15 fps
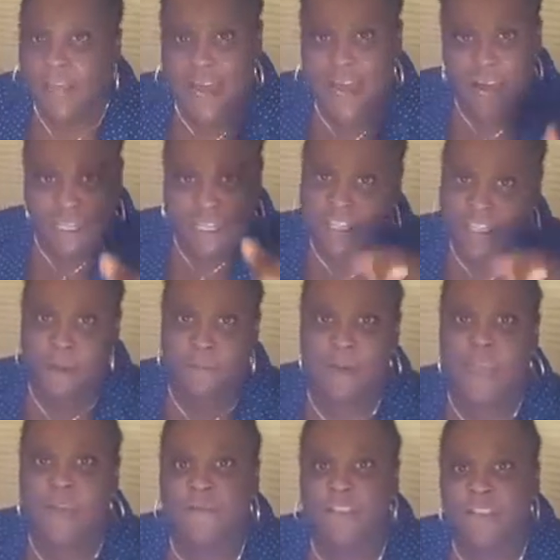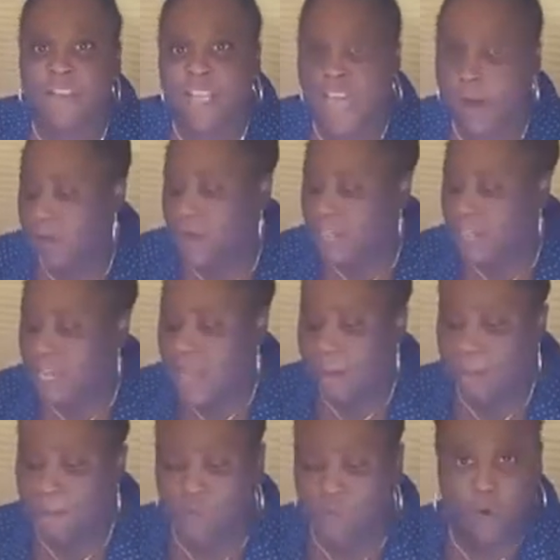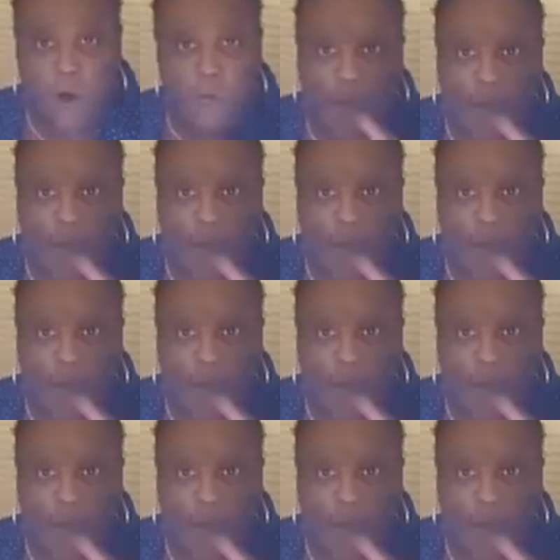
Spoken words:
Dr. Sebi even said one time before on